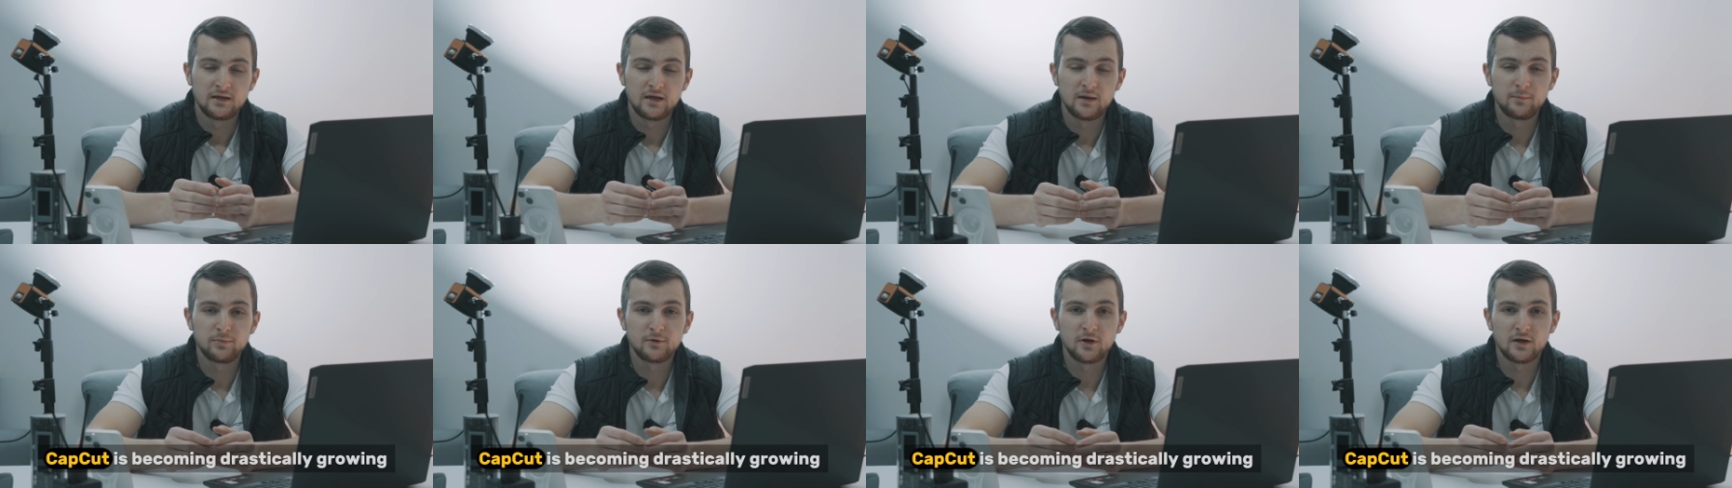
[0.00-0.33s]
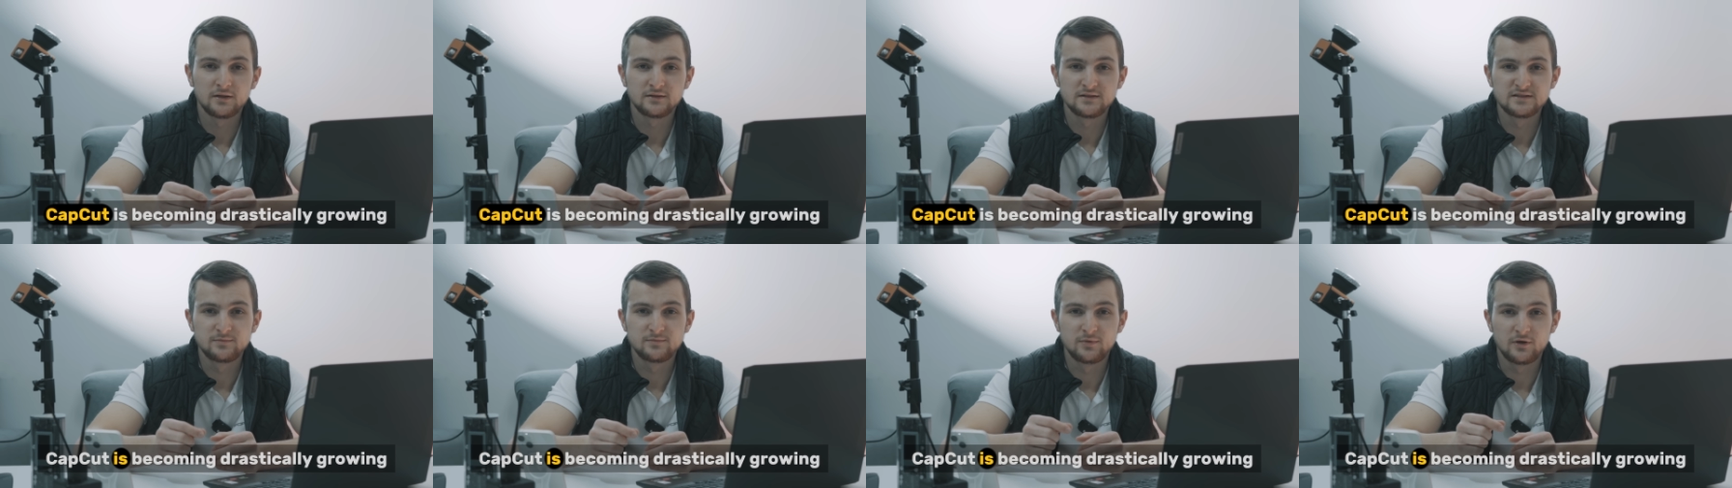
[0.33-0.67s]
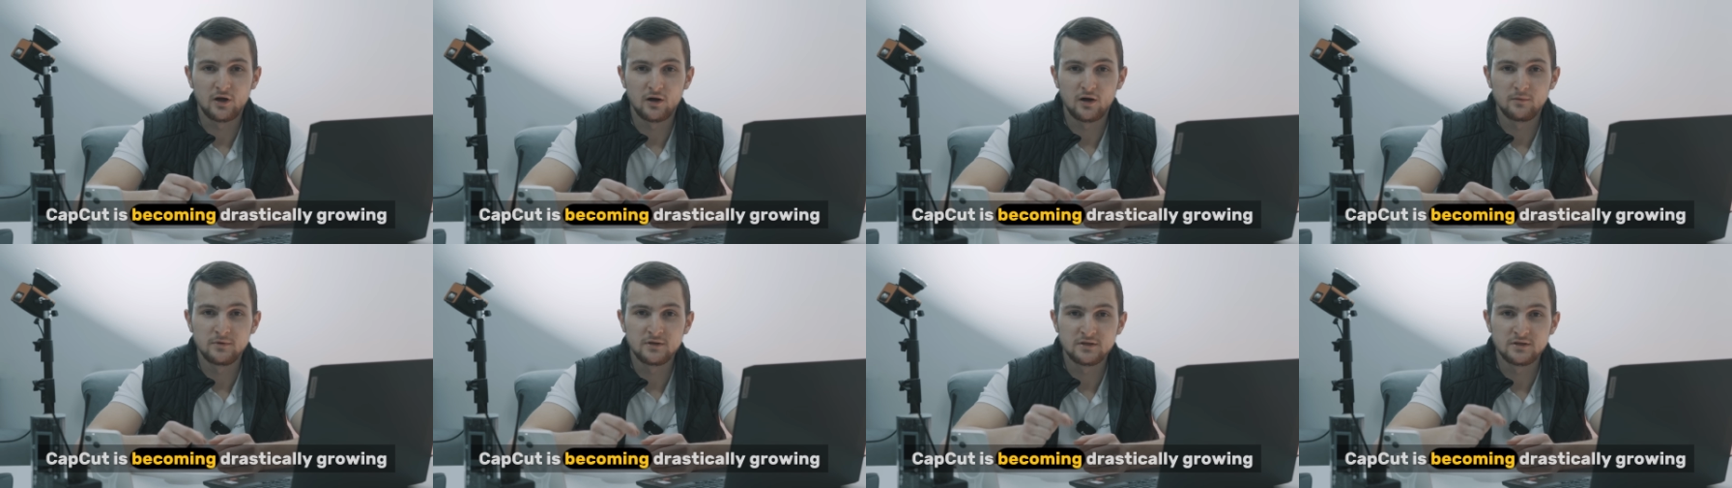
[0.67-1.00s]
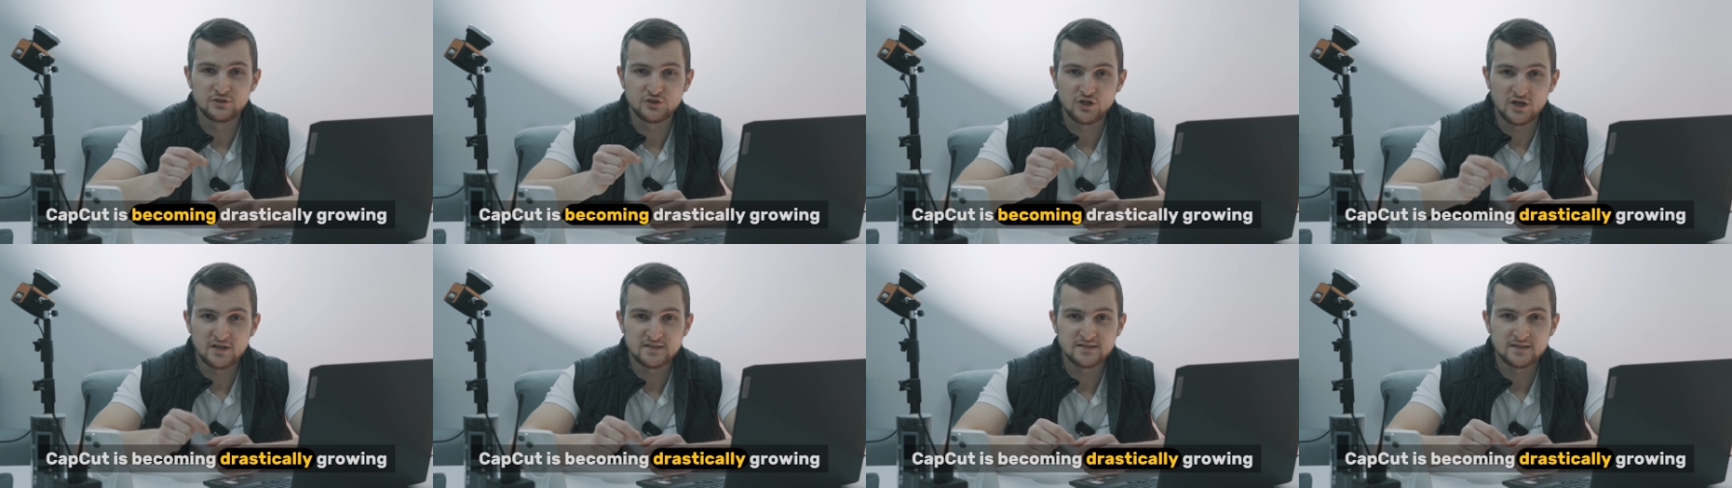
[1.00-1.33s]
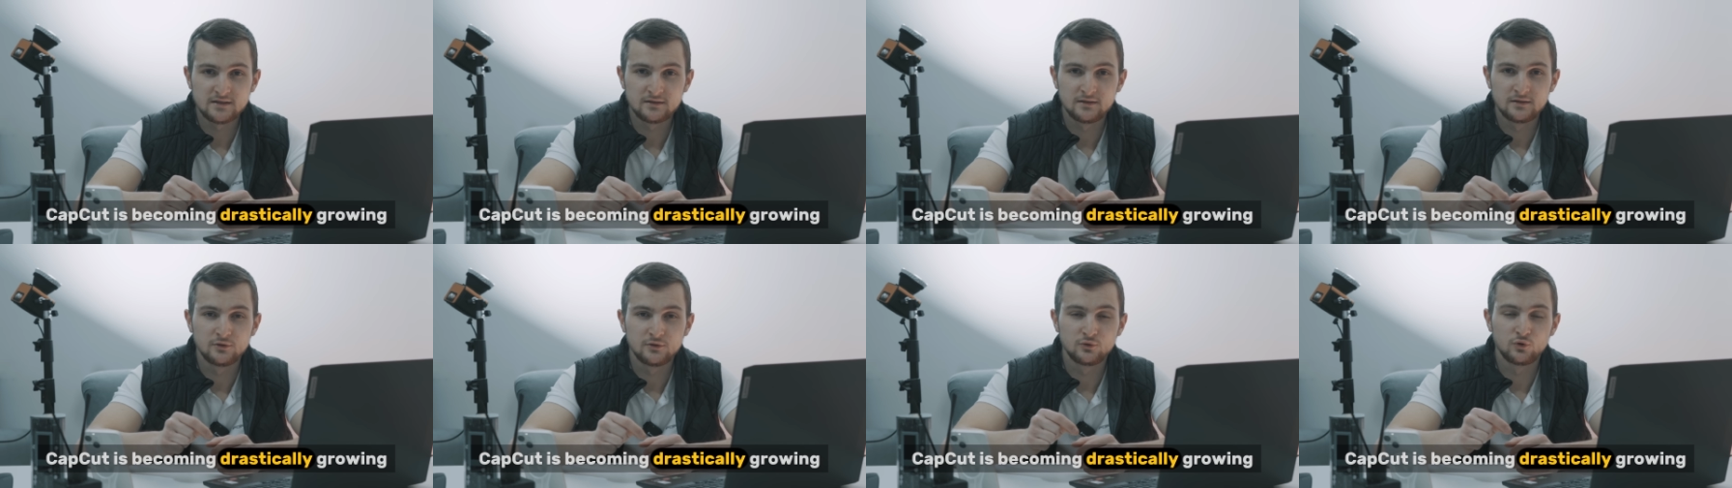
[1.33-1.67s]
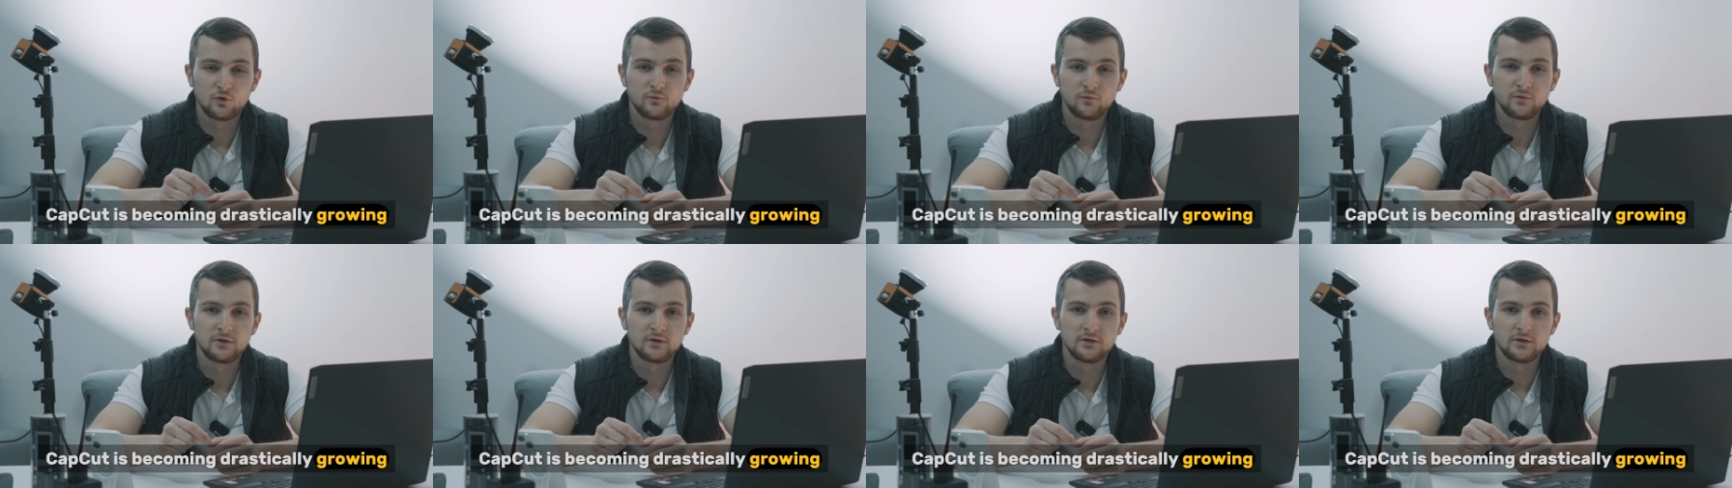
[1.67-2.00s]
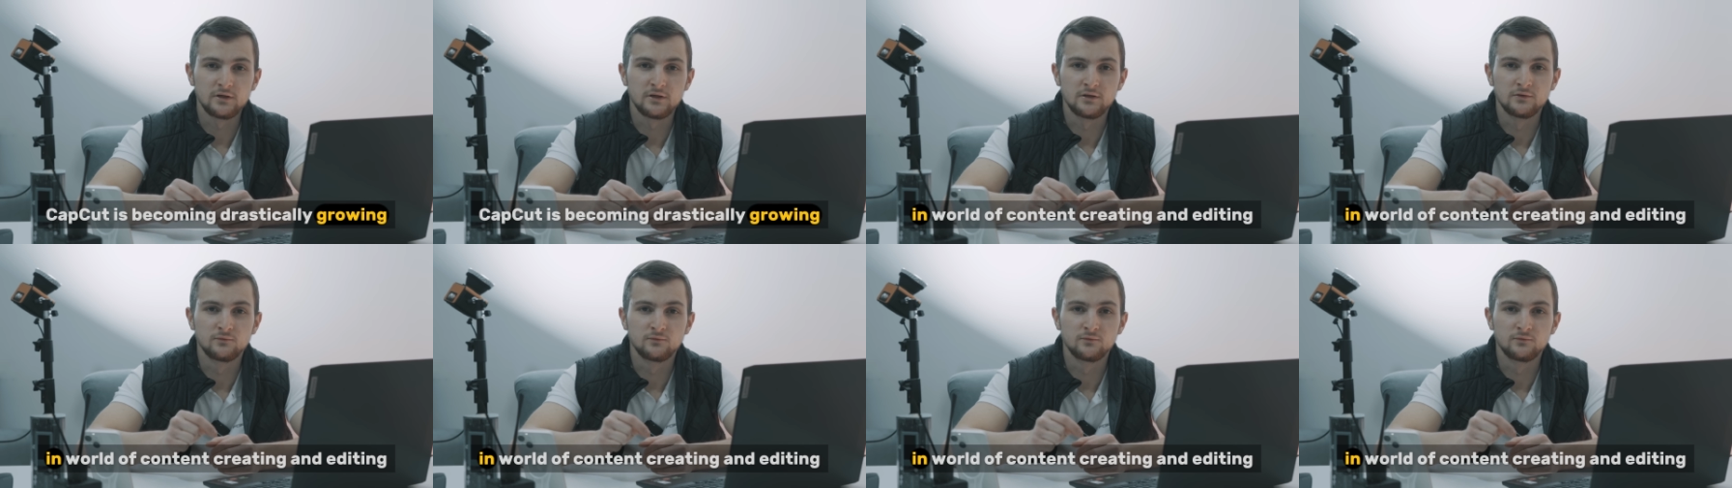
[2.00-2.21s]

CapCut is becoming drastically growing